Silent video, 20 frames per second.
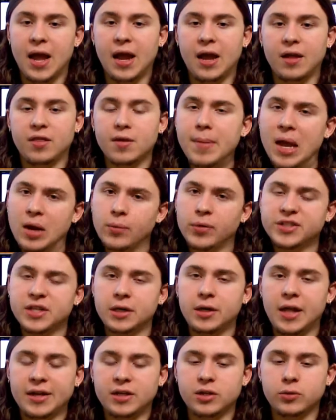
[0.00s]
And the main
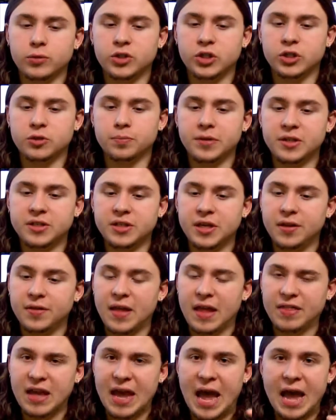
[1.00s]
reason I liked it was just be
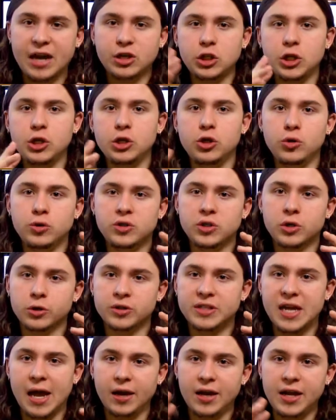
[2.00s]
seeing that they actually used
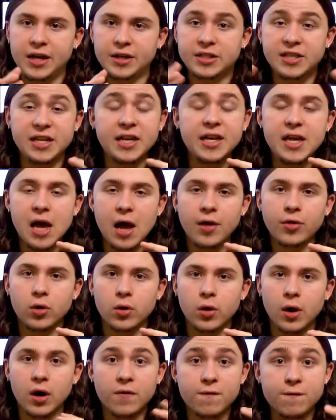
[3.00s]
their techniques
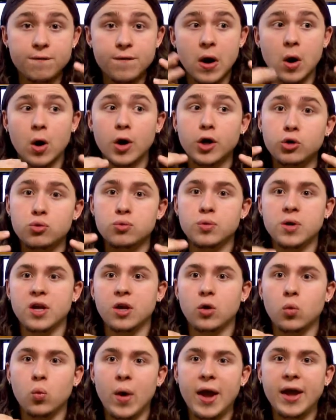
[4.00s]
together in a very
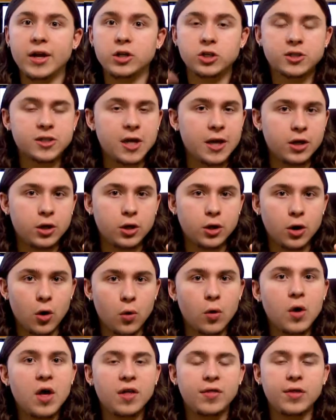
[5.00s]
unique way, just like, you
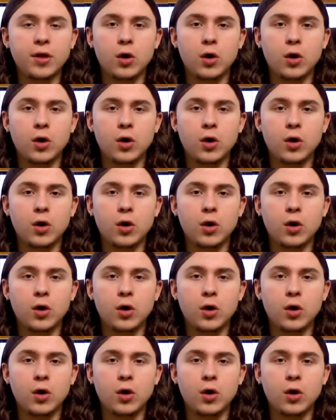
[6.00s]
know,